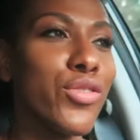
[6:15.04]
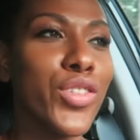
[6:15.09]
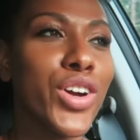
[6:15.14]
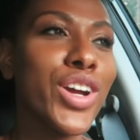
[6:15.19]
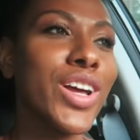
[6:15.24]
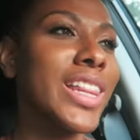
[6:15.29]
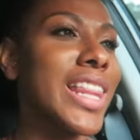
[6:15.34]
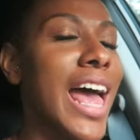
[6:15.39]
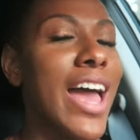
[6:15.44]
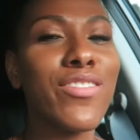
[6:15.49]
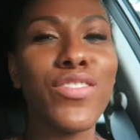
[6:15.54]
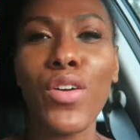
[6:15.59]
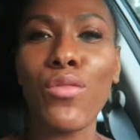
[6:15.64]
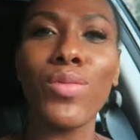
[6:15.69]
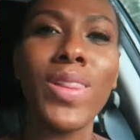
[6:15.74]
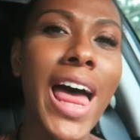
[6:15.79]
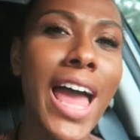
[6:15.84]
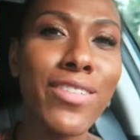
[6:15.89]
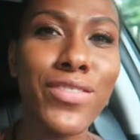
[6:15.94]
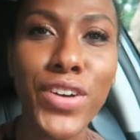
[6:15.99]
Real life from
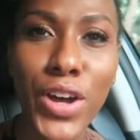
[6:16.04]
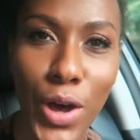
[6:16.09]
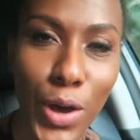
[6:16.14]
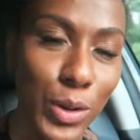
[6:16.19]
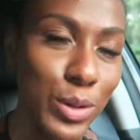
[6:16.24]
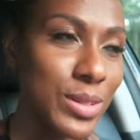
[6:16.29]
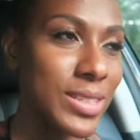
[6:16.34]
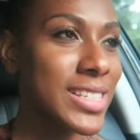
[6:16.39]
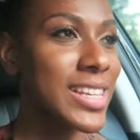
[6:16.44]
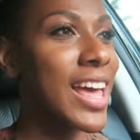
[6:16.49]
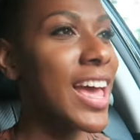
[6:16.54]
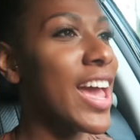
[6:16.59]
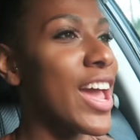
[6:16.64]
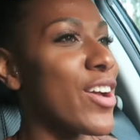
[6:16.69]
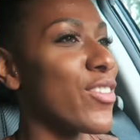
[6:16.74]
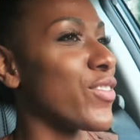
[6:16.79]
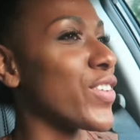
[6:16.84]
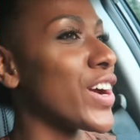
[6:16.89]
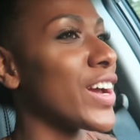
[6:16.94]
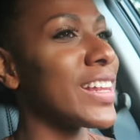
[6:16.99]
life goes.
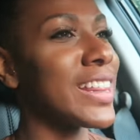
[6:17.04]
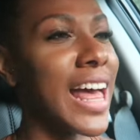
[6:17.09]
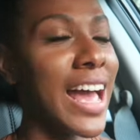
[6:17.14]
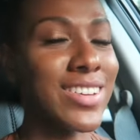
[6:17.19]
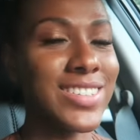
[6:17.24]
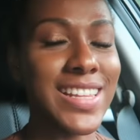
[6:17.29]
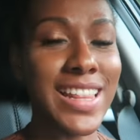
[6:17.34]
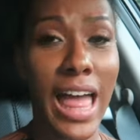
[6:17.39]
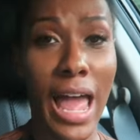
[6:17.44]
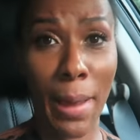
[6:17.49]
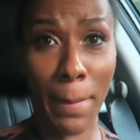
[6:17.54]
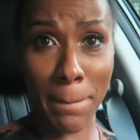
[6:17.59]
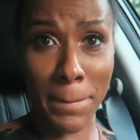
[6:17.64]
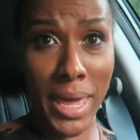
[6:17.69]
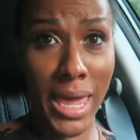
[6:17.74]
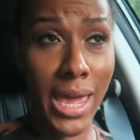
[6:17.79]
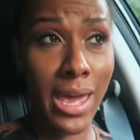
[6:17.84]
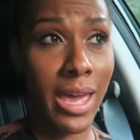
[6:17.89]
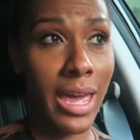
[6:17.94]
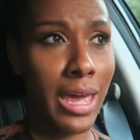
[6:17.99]
Real life they like
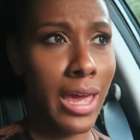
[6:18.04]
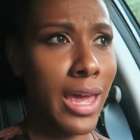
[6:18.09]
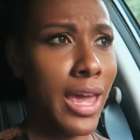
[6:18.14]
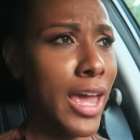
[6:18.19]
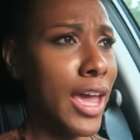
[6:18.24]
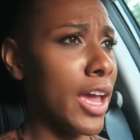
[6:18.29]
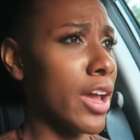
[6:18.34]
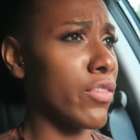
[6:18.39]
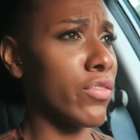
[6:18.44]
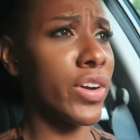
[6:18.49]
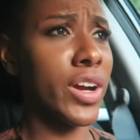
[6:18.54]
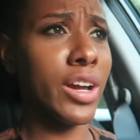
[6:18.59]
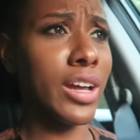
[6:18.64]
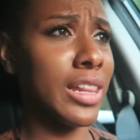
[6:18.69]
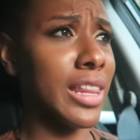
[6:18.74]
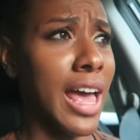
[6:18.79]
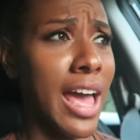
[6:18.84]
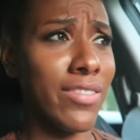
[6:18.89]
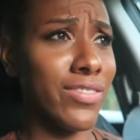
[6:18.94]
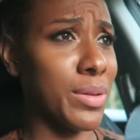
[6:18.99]
me.
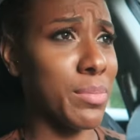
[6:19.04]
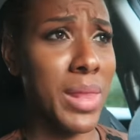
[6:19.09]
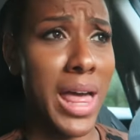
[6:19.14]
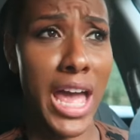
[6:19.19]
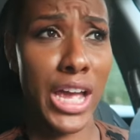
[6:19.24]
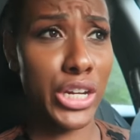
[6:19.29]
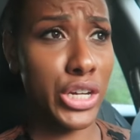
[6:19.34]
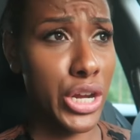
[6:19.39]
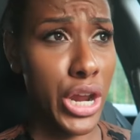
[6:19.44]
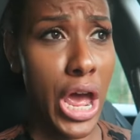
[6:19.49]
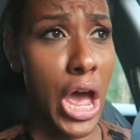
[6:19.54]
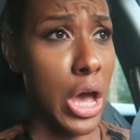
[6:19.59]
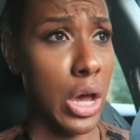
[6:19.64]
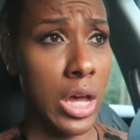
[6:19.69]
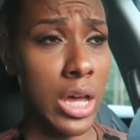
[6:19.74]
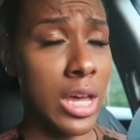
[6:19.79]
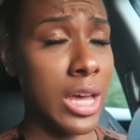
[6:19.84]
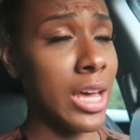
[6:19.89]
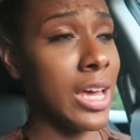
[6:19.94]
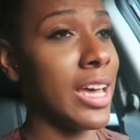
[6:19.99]
Real life I'm like no.
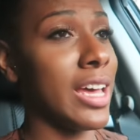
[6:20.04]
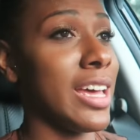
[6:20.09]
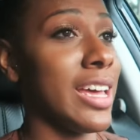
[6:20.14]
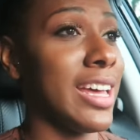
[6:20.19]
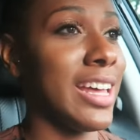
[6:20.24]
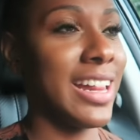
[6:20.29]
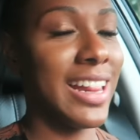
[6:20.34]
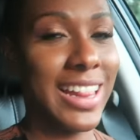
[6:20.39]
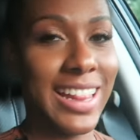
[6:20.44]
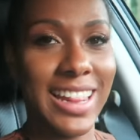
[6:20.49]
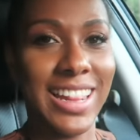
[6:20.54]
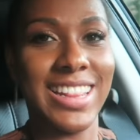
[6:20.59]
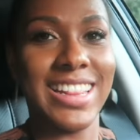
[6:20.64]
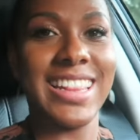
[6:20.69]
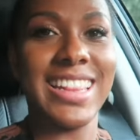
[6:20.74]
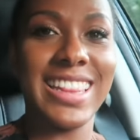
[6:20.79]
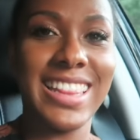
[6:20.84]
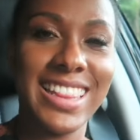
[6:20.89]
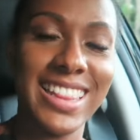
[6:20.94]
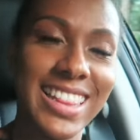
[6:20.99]
My
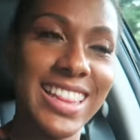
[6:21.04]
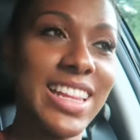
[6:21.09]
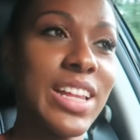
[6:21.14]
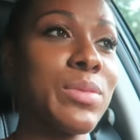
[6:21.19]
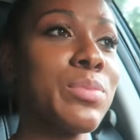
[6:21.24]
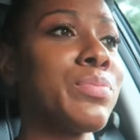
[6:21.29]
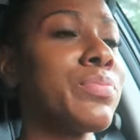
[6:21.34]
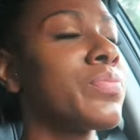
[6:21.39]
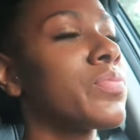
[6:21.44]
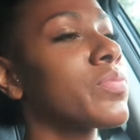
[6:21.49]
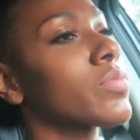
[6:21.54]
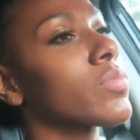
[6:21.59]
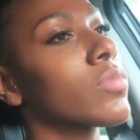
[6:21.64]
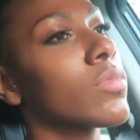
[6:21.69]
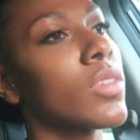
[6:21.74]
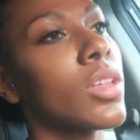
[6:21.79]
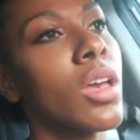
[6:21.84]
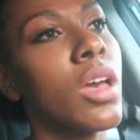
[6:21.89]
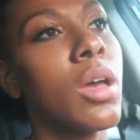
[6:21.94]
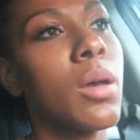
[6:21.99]
swag different.
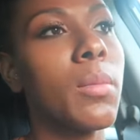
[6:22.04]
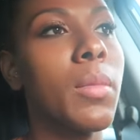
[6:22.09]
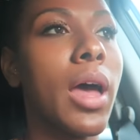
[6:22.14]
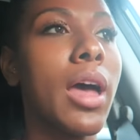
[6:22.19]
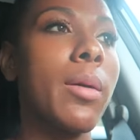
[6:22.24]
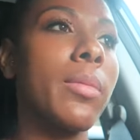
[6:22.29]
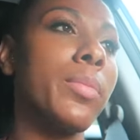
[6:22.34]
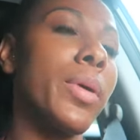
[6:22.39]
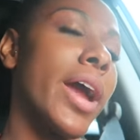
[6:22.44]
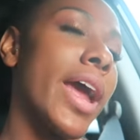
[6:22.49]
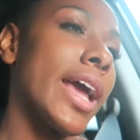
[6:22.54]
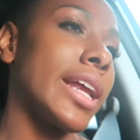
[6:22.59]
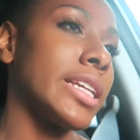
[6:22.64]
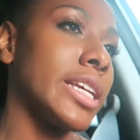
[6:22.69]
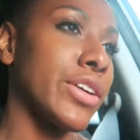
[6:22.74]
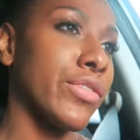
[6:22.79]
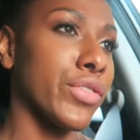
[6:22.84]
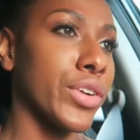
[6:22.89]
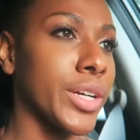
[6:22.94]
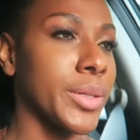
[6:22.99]
That bag
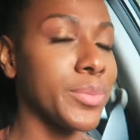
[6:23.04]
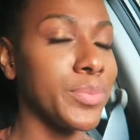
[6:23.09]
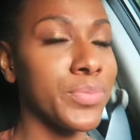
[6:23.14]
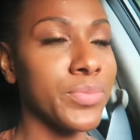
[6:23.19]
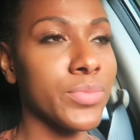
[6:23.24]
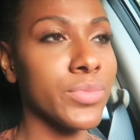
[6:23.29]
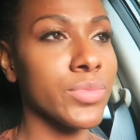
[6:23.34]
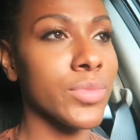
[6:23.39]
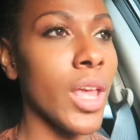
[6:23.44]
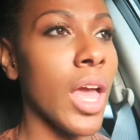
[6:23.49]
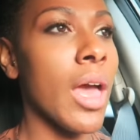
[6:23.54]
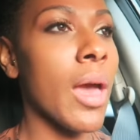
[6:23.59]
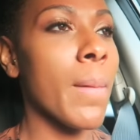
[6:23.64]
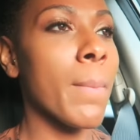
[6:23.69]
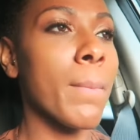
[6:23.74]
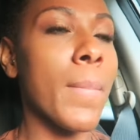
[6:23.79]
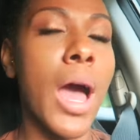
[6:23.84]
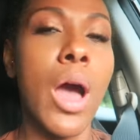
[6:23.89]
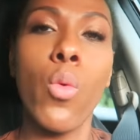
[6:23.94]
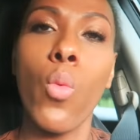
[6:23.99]
different, huh?
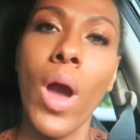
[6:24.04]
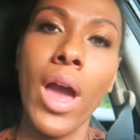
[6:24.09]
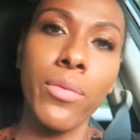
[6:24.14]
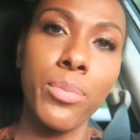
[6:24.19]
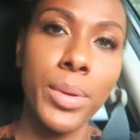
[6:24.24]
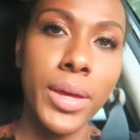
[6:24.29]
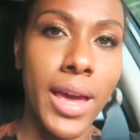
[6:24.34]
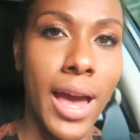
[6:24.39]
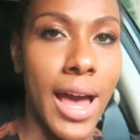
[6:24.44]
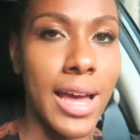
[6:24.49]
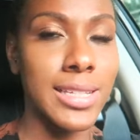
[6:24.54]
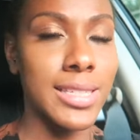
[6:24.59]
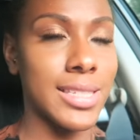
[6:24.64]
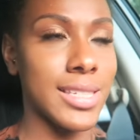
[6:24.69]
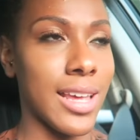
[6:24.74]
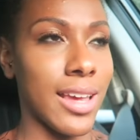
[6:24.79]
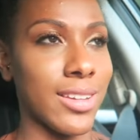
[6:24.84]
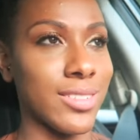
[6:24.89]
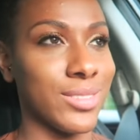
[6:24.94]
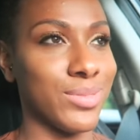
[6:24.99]
My wife
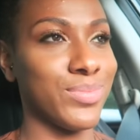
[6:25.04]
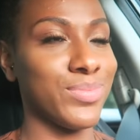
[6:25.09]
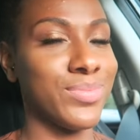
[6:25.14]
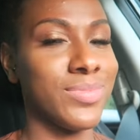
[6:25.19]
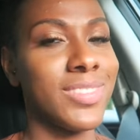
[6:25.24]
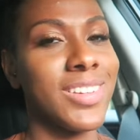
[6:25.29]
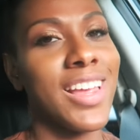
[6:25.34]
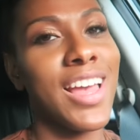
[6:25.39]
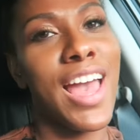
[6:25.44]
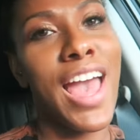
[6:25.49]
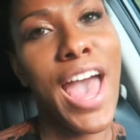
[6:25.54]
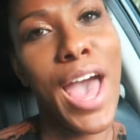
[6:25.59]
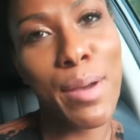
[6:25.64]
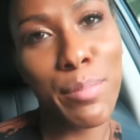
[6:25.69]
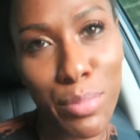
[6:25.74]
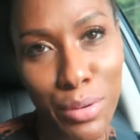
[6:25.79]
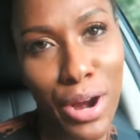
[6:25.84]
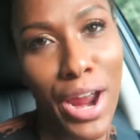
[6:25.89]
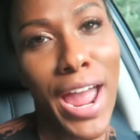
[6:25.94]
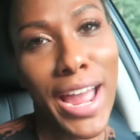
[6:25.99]
Beyonce.
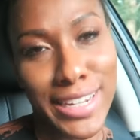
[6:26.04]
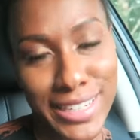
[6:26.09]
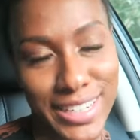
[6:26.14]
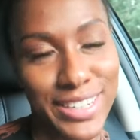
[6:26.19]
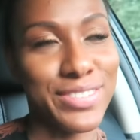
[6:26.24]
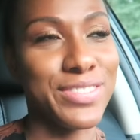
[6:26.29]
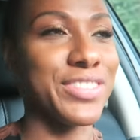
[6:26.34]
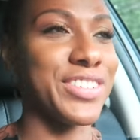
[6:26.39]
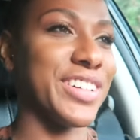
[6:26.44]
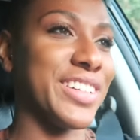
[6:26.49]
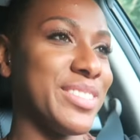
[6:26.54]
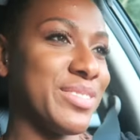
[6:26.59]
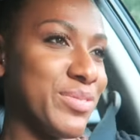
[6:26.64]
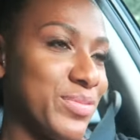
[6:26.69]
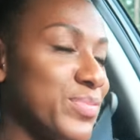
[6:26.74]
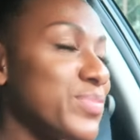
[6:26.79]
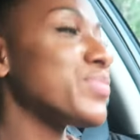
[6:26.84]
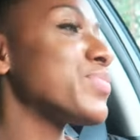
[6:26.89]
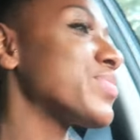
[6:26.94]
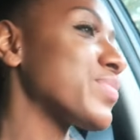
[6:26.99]
I brag different,
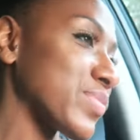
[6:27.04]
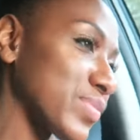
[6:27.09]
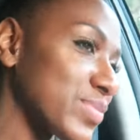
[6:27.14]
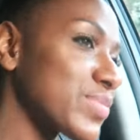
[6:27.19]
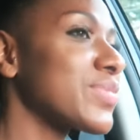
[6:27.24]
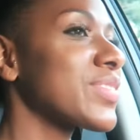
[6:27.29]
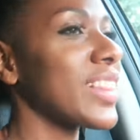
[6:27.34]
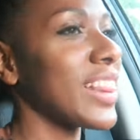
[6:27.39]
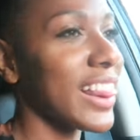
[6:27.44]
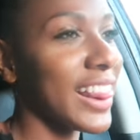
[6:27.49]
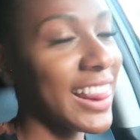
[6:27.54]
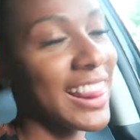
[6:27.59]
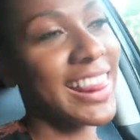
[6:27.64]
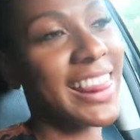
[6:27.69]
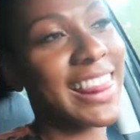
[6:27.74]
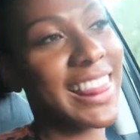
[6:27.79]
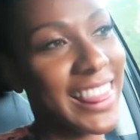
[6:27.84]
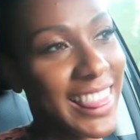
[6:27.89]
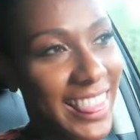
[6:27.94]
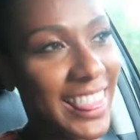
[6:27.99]
huh? My
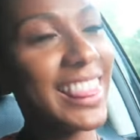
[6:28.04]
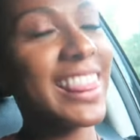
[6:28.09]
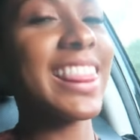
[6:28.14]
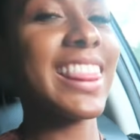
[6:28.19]
baby blue.